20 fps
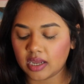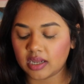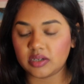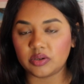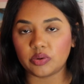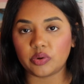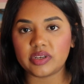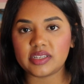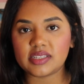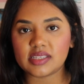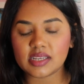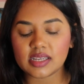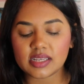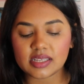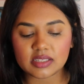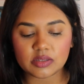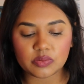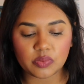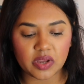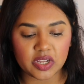
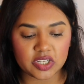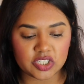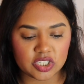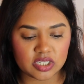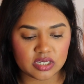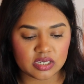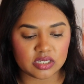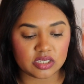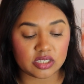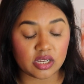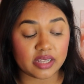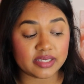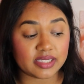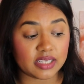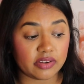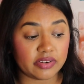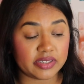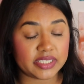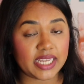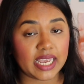noises which does
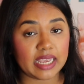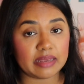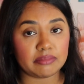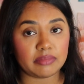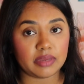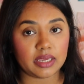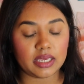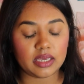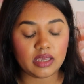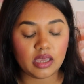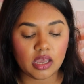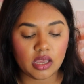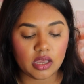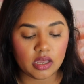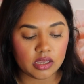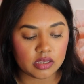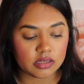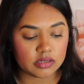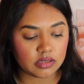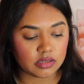irritate me.
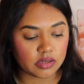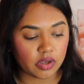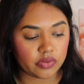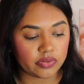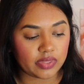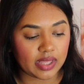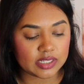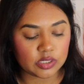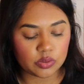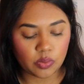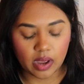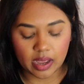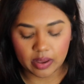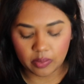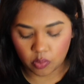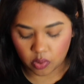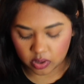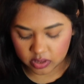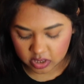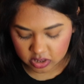So that's why I
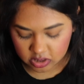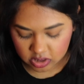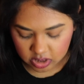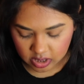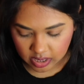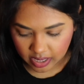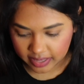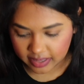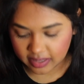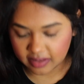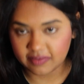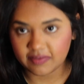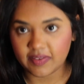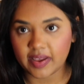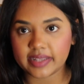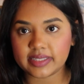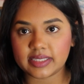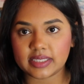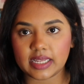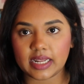wanted to like
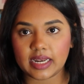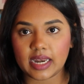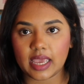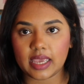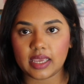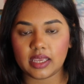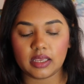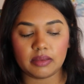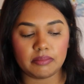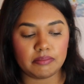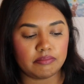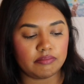invest in a